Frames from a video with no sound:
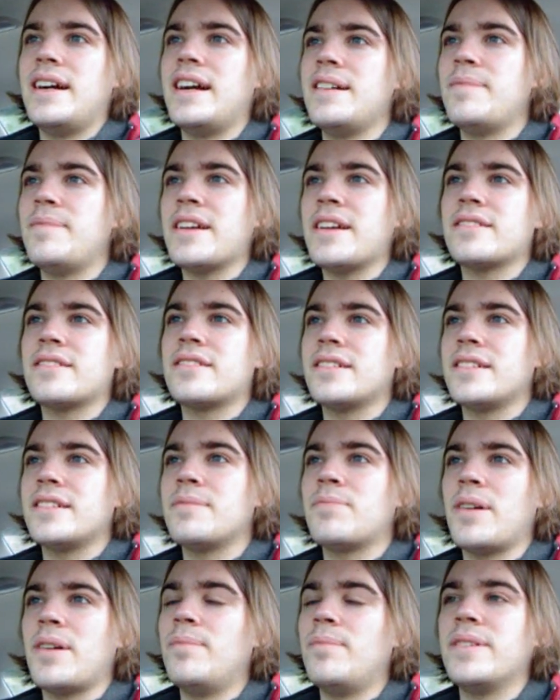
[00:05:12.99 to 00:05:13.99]
I'm
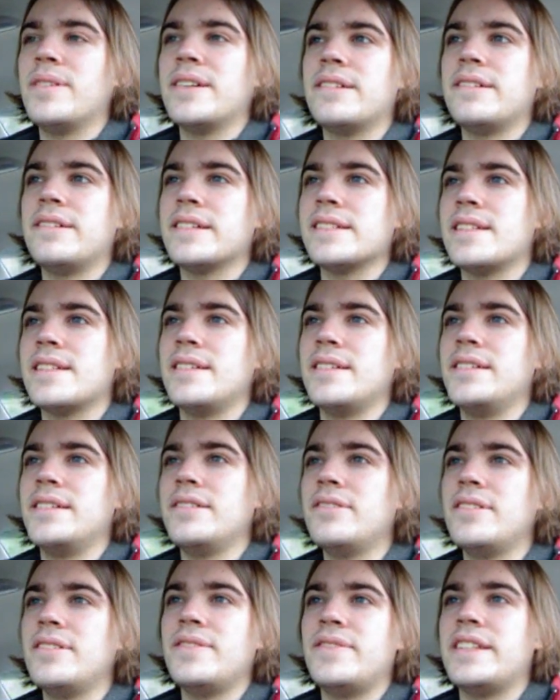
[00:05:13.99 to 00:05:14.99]
actually probably going to
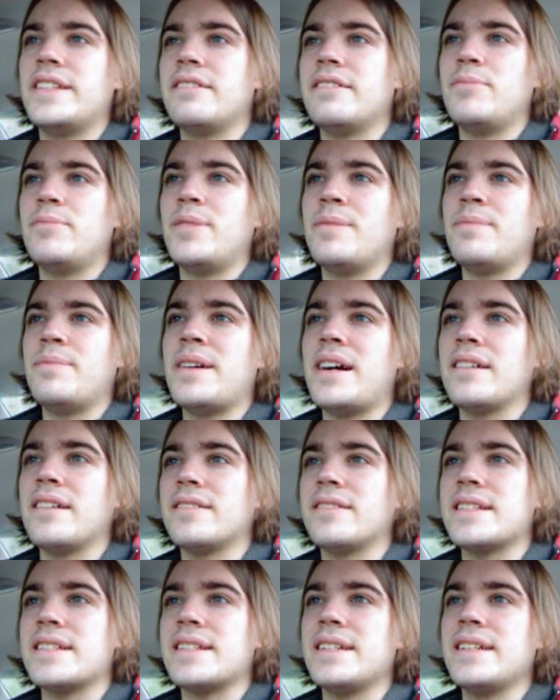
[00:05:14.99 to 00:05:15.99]
do a video about
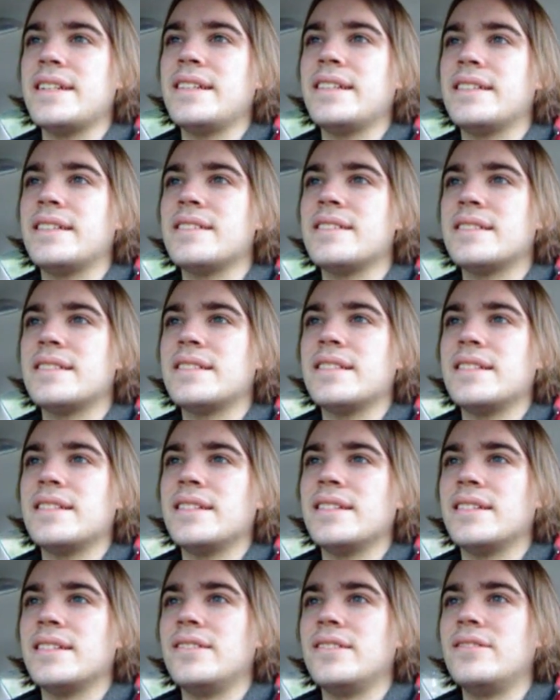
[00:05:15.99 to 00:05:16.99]
piracy and,
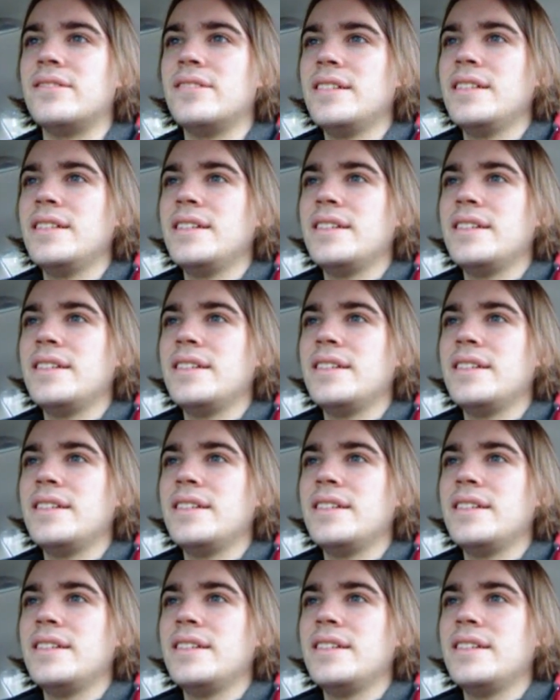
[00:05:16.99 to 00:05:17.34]
you know,